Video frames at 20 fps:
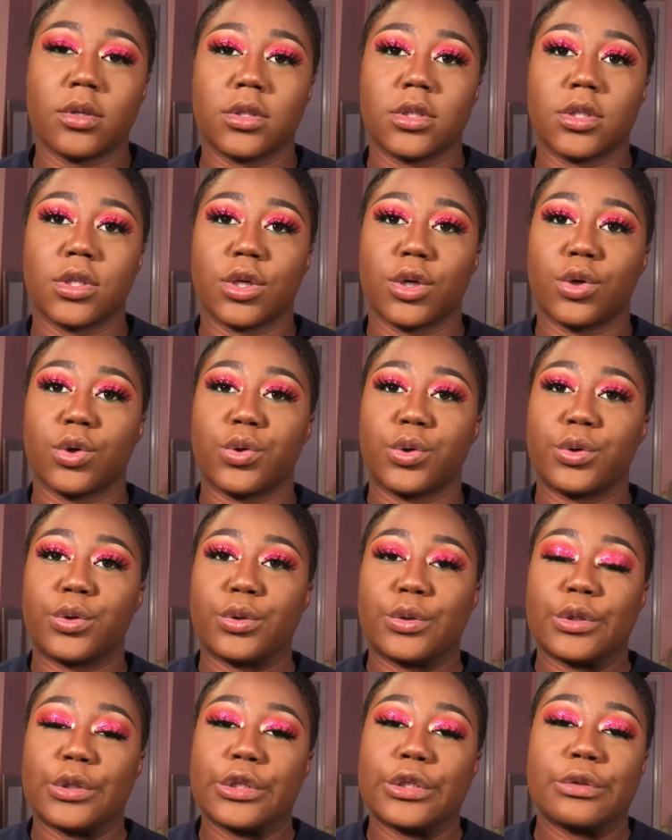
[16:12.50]
So
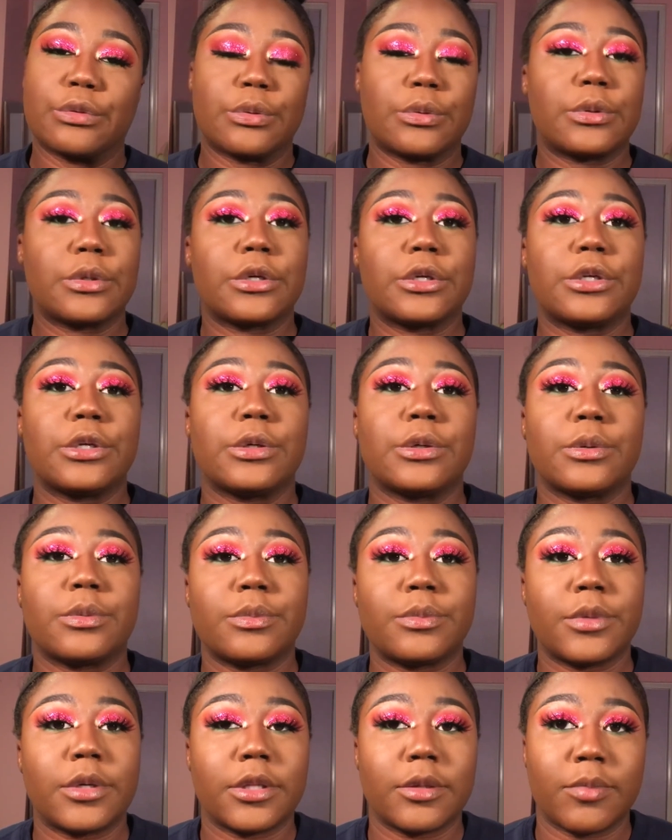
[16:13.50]
here's what I'm gonna do
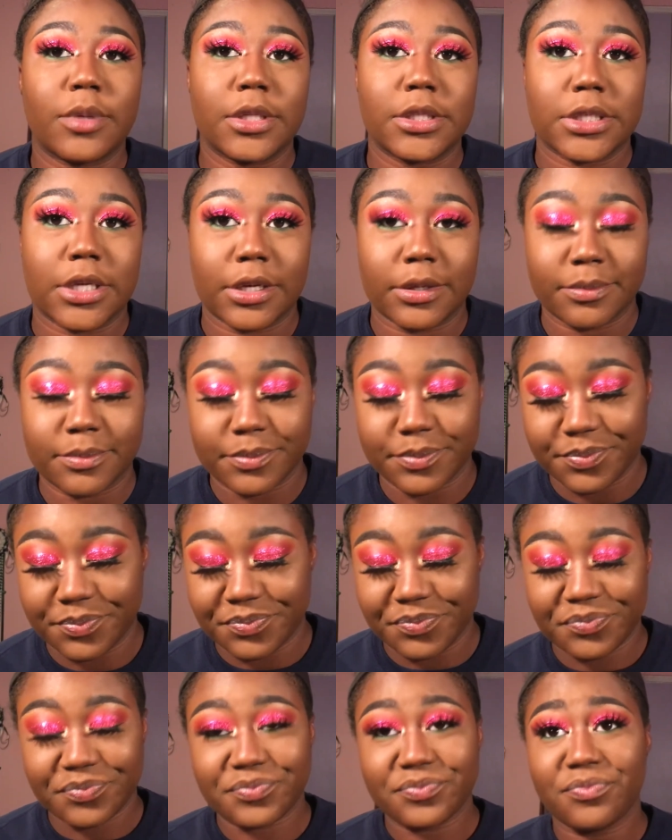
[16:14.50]
in the meantime.
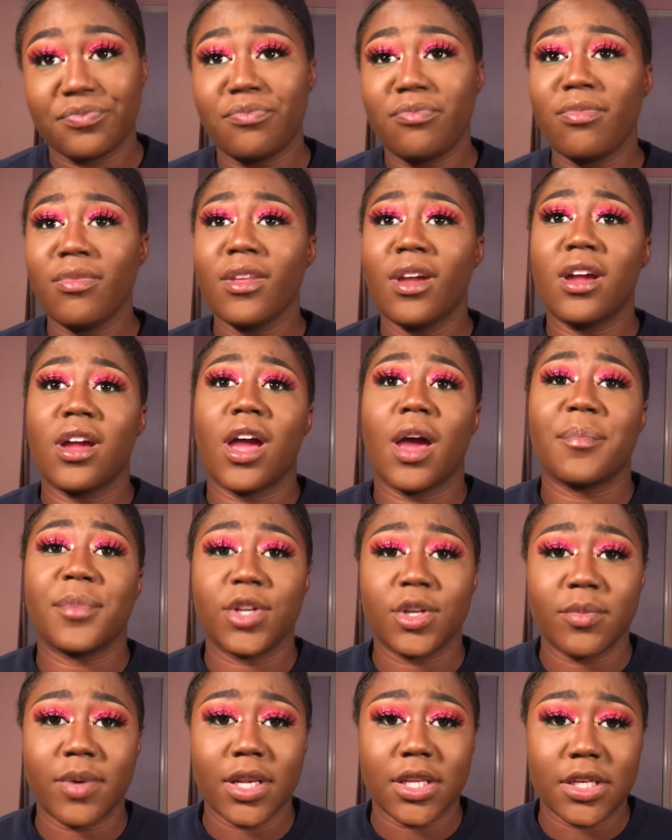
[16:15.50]
I'm gonna
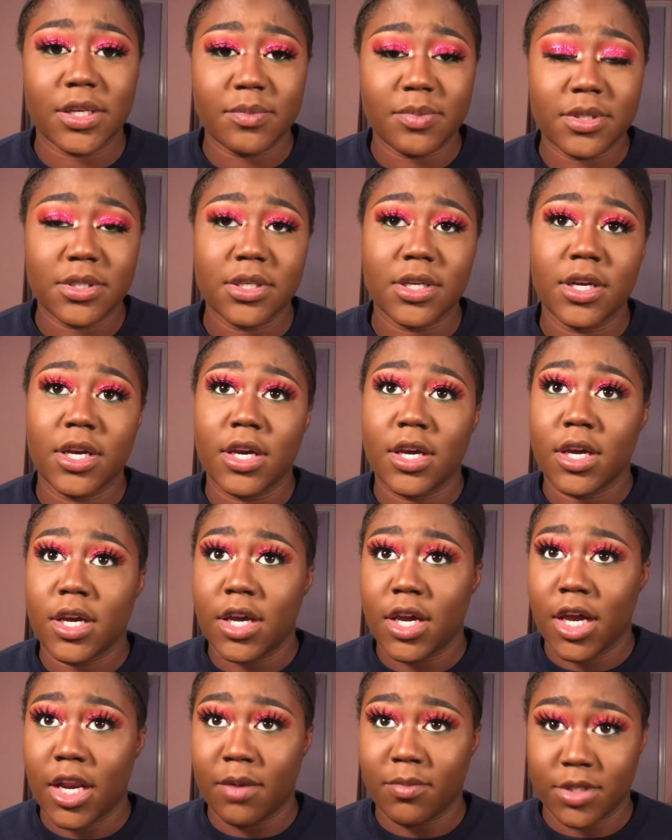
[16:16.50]
do my lips
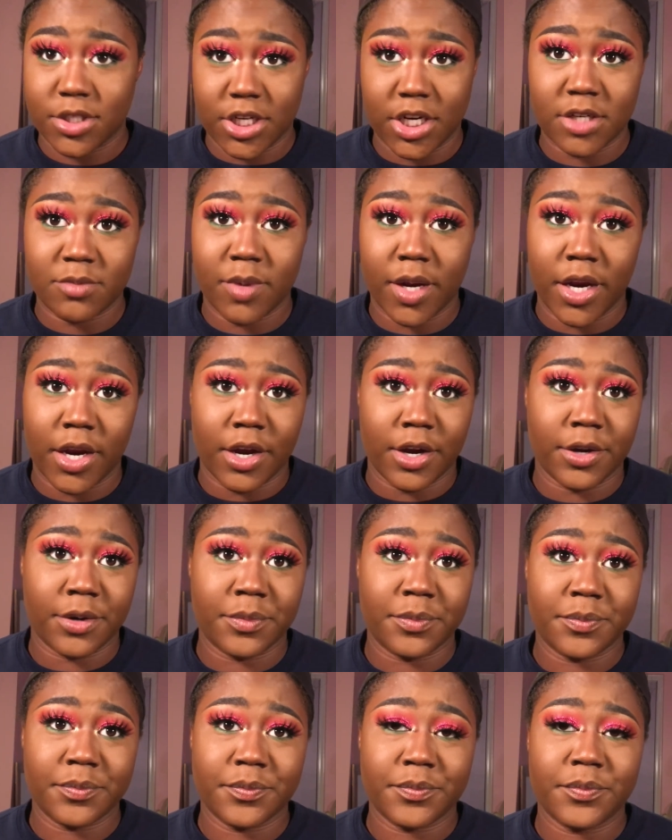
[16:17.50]
and I'm gonna change my hair
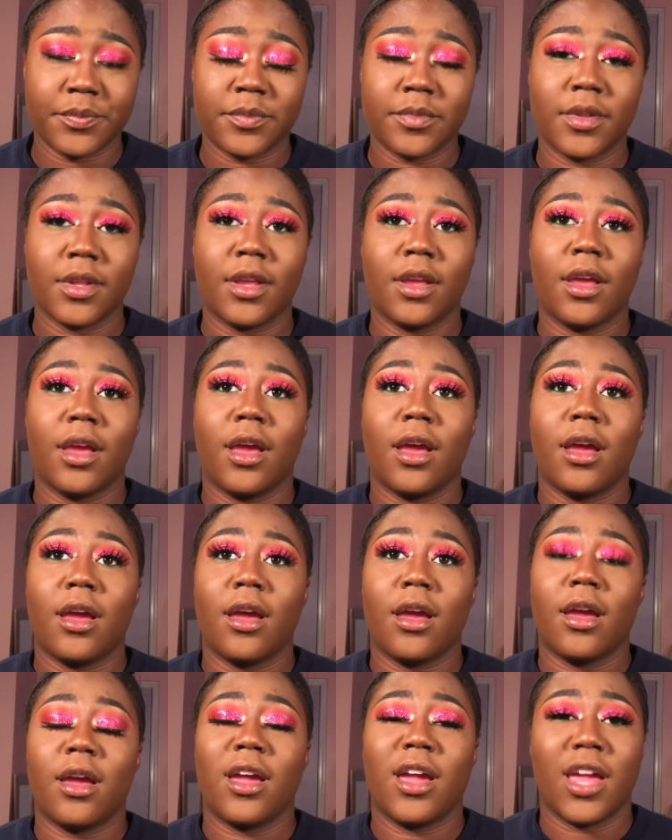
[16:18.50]

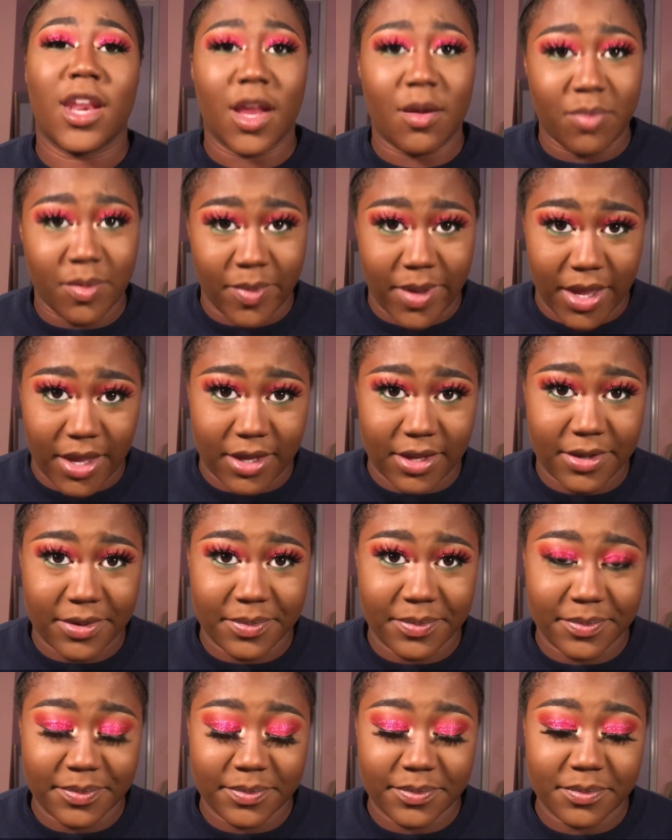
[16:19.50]
and I'll be back.
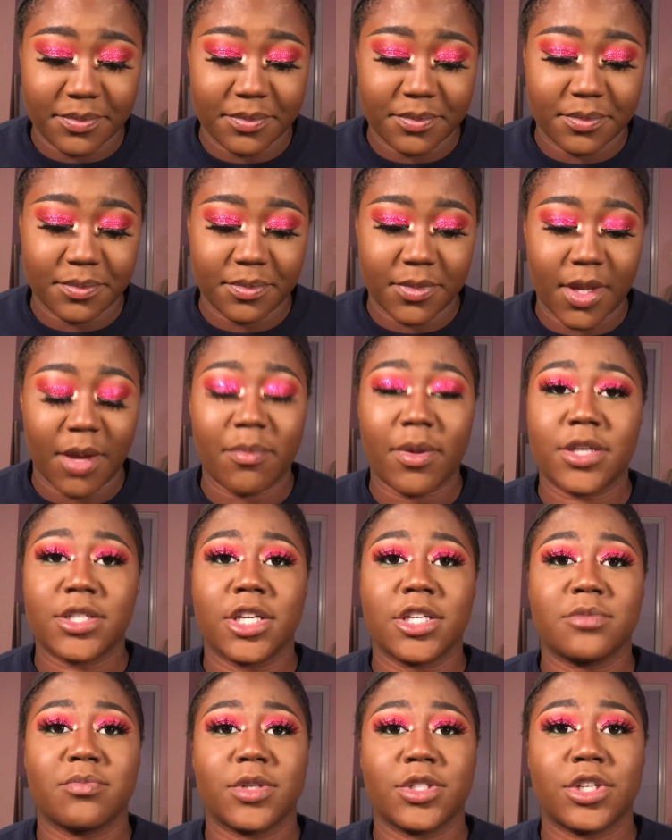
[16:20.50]
I might
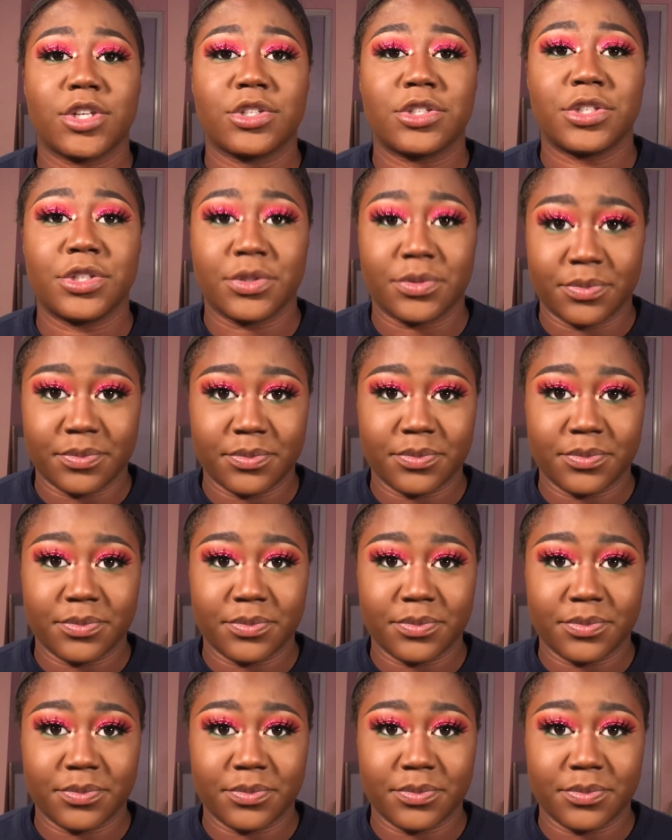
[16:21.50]
change my shirt too.